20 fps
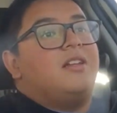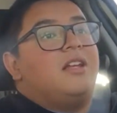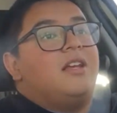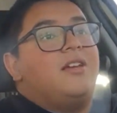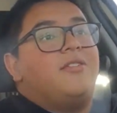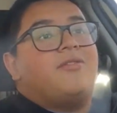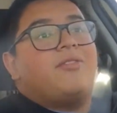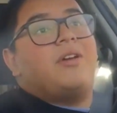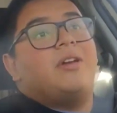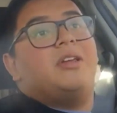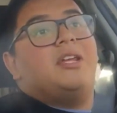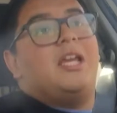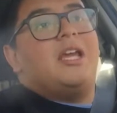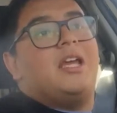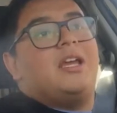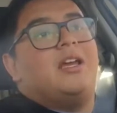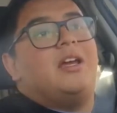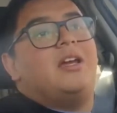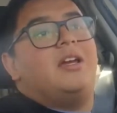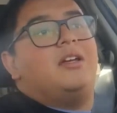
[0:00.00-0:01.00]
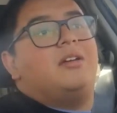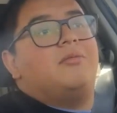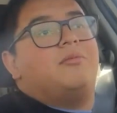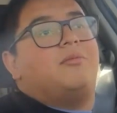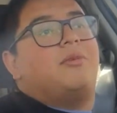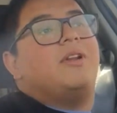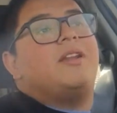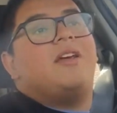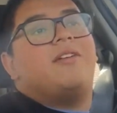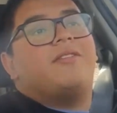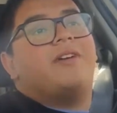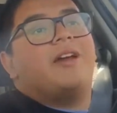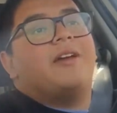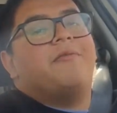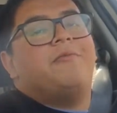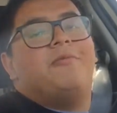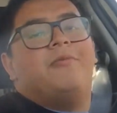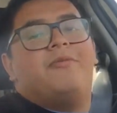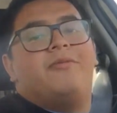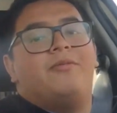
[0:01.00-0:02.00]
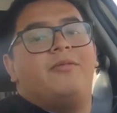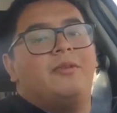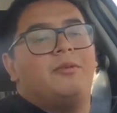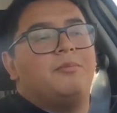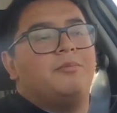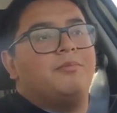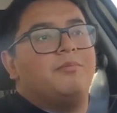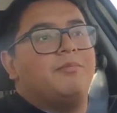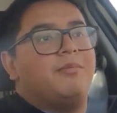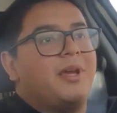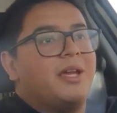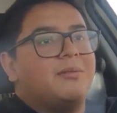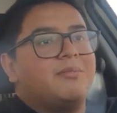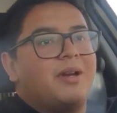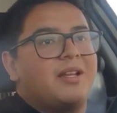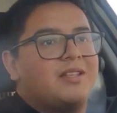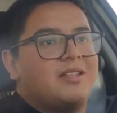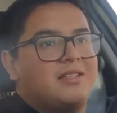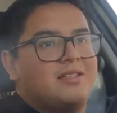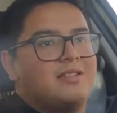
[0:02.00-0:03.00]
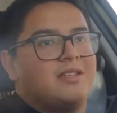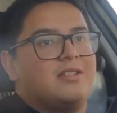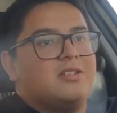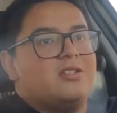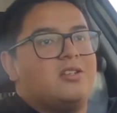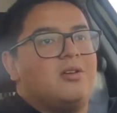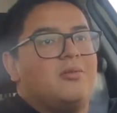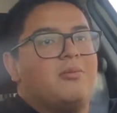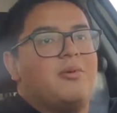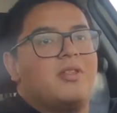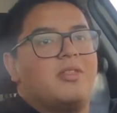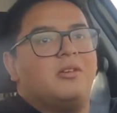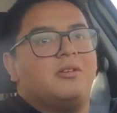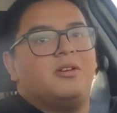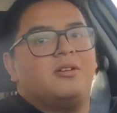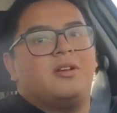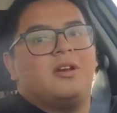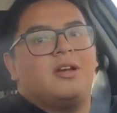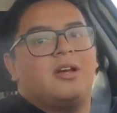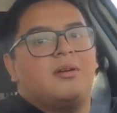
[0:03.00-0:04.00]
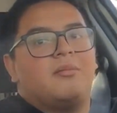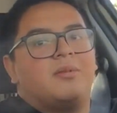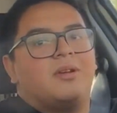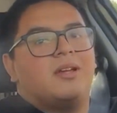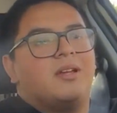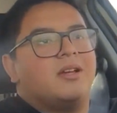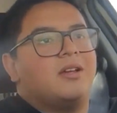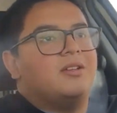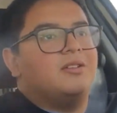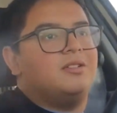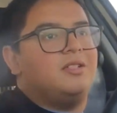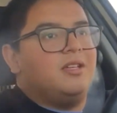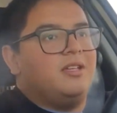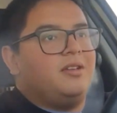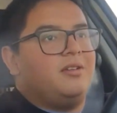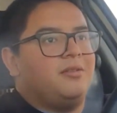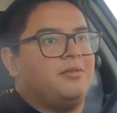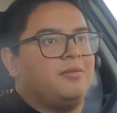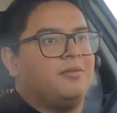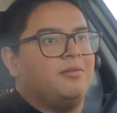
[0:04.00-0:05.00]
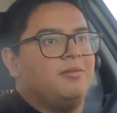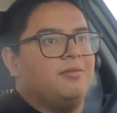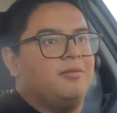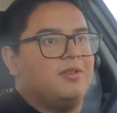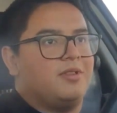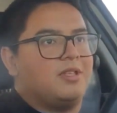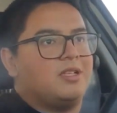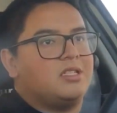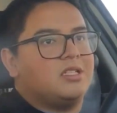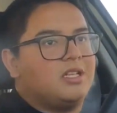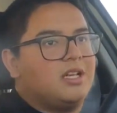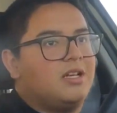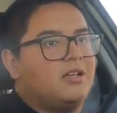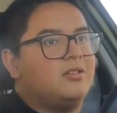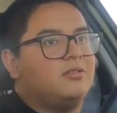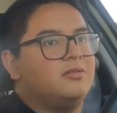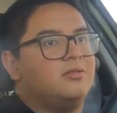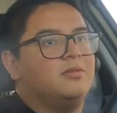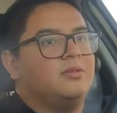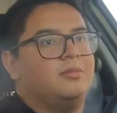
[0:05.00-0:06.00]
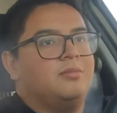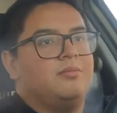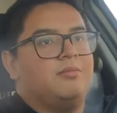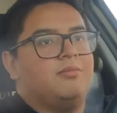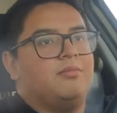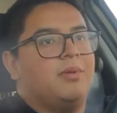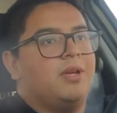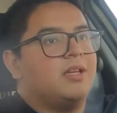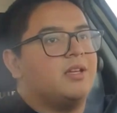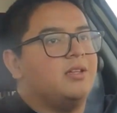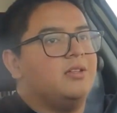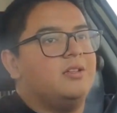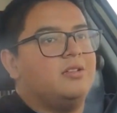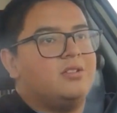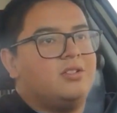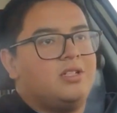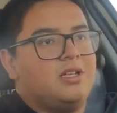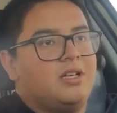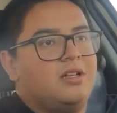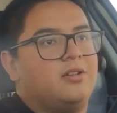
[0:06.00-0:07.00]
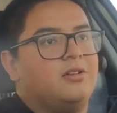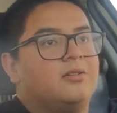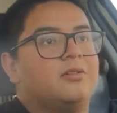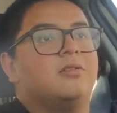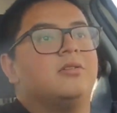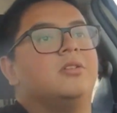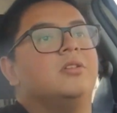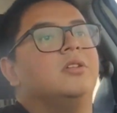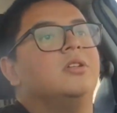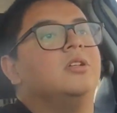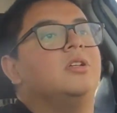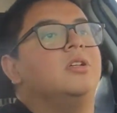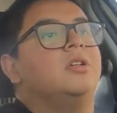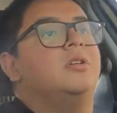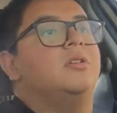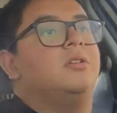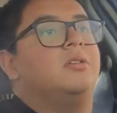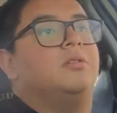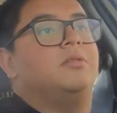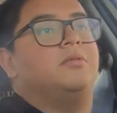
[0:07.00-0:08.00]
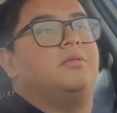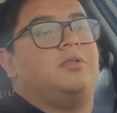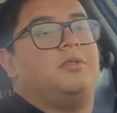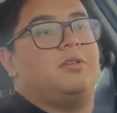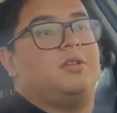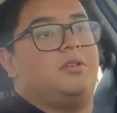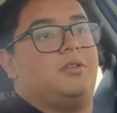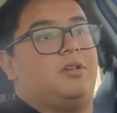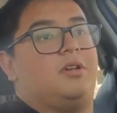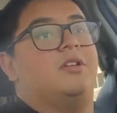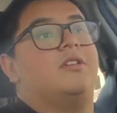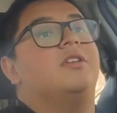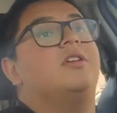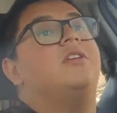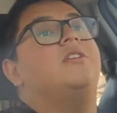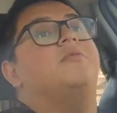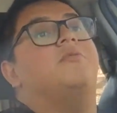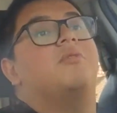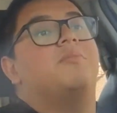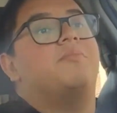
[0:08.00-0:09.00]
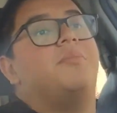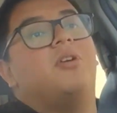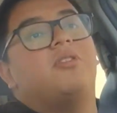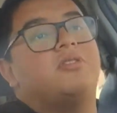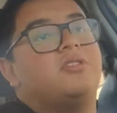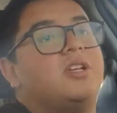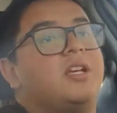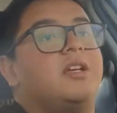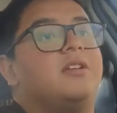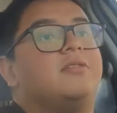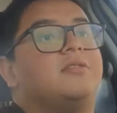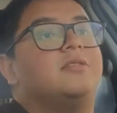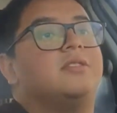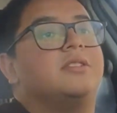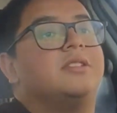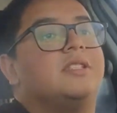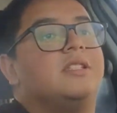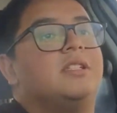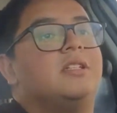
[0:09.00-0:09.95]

if I, whenever I make my decision on whether or not I'm going to continue with this channel, make a new channel, continue with both channels,